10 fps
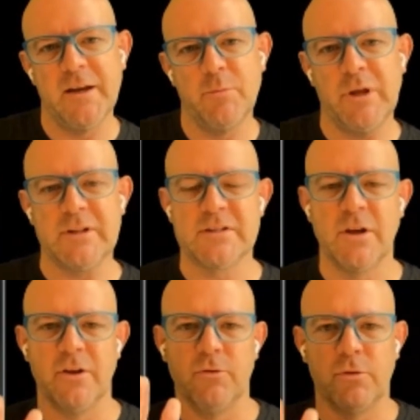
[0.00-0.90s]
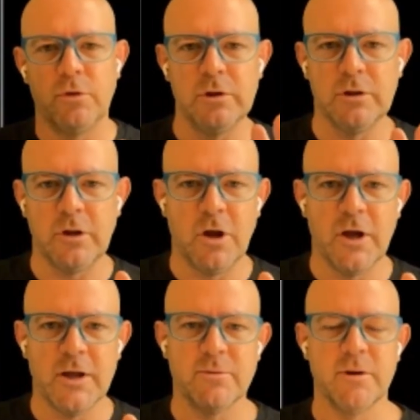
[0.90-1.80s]
in a bit so that you're all
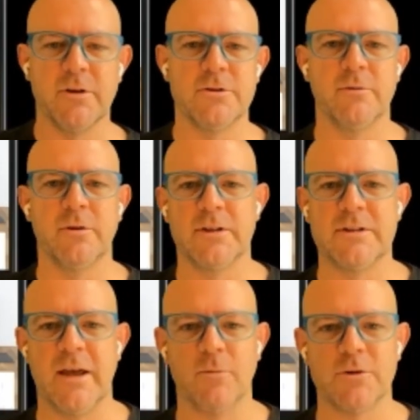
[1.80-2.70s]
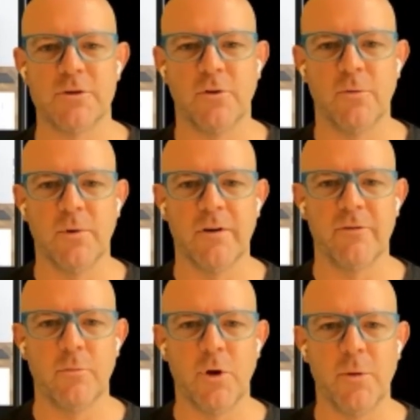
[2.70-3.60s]
aligned when you're doing your downward dog or whatever
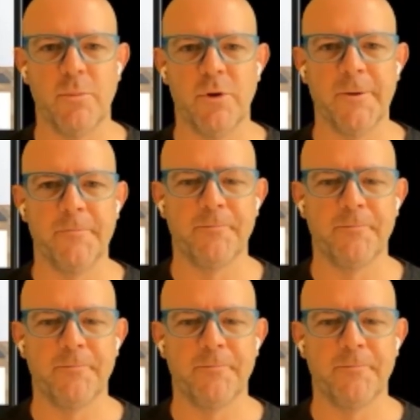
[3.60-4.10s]
it might be.